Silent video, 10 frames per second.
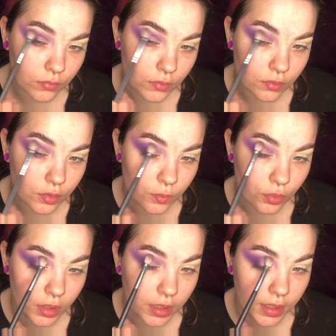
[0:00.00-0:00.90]
Just
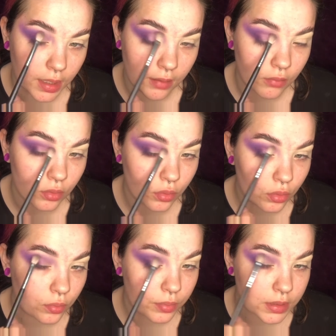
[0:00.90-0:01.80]
bringing it out and
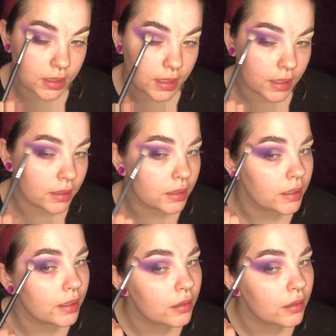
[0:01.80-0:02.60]
up slightly,